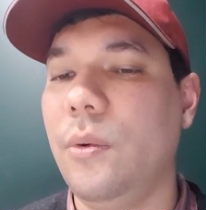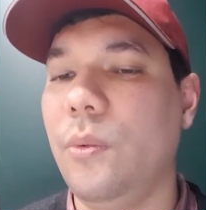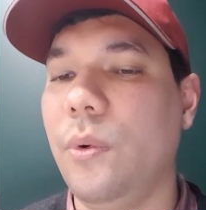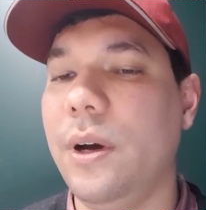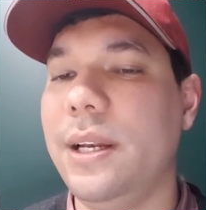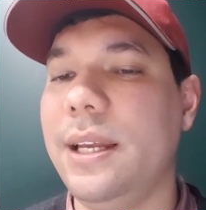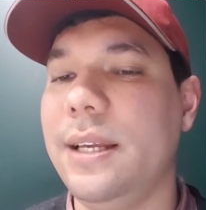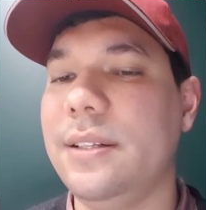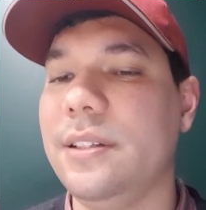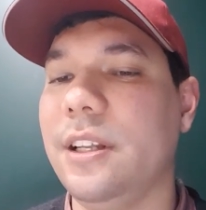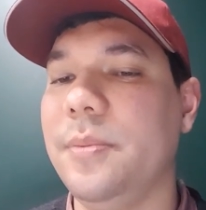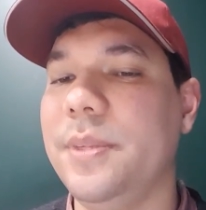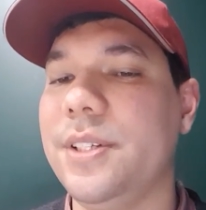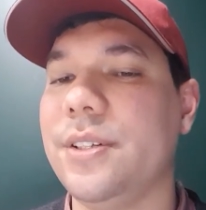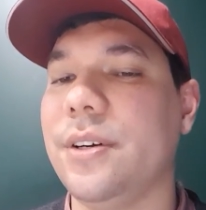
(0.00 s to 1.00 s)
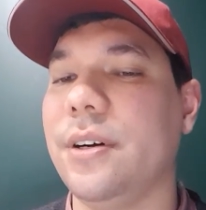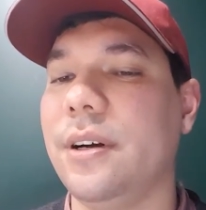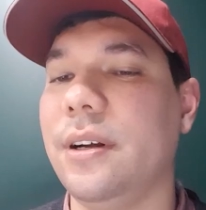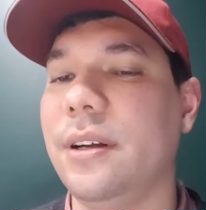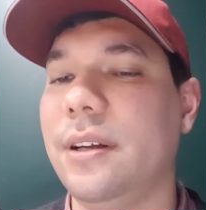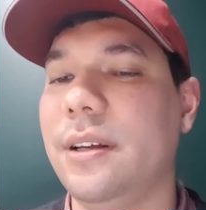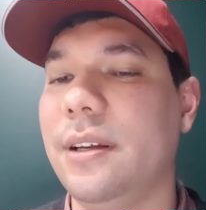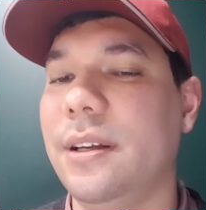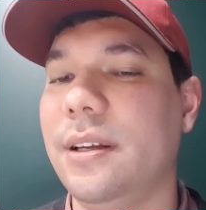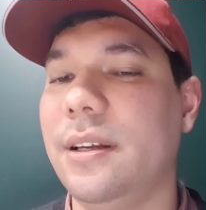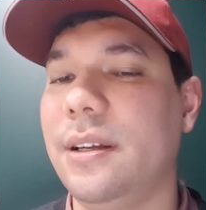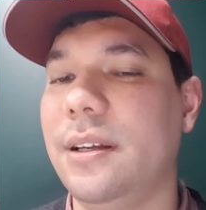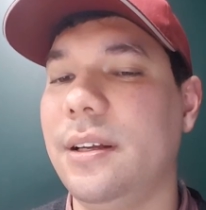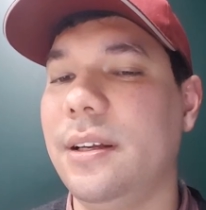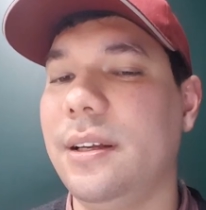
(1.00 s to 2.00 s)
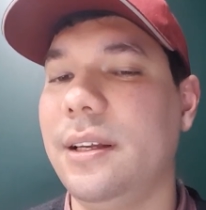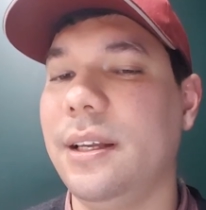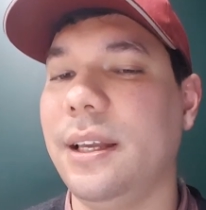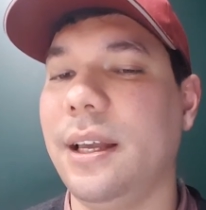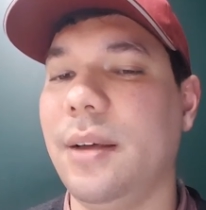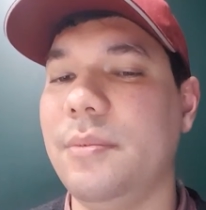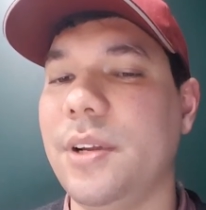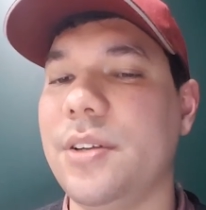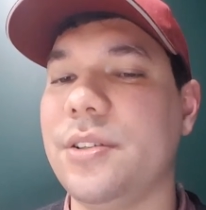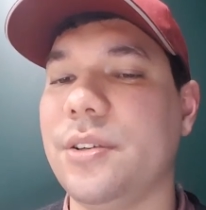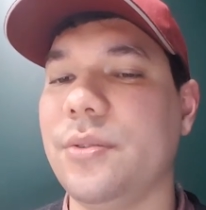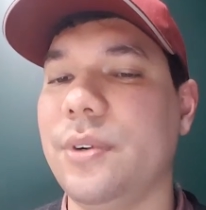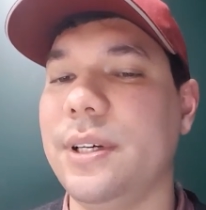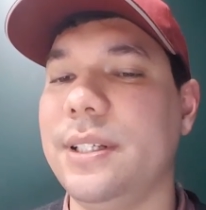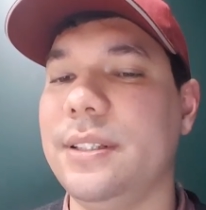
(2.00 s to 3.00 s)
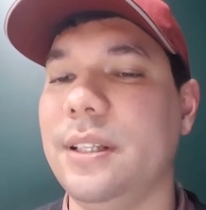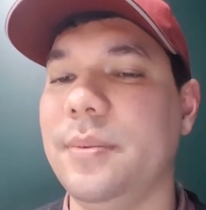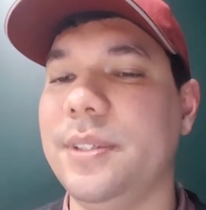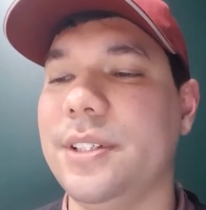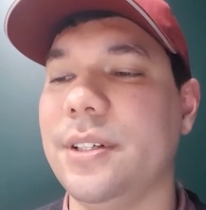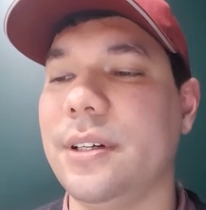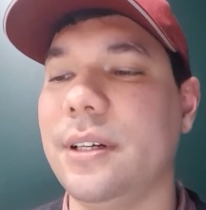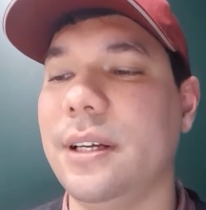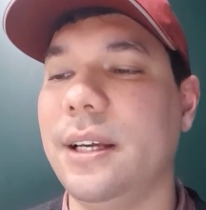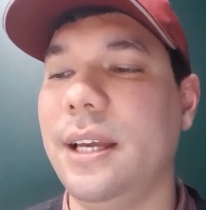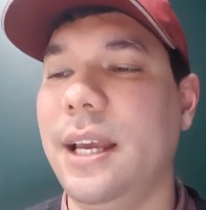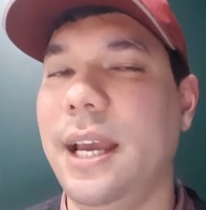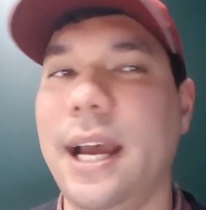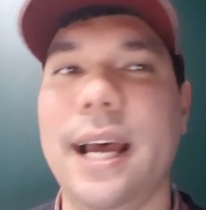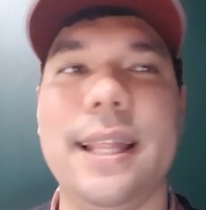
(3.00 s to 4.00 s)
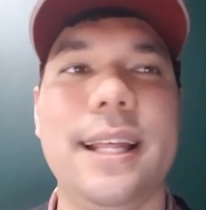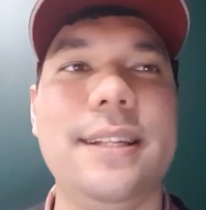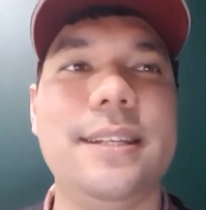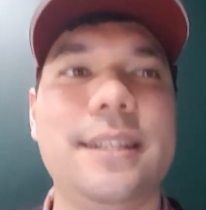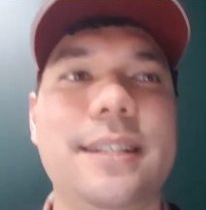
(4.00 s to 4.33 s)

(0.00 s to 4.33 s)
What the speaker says: what his limits are. I'm not sure what his limits are. And that's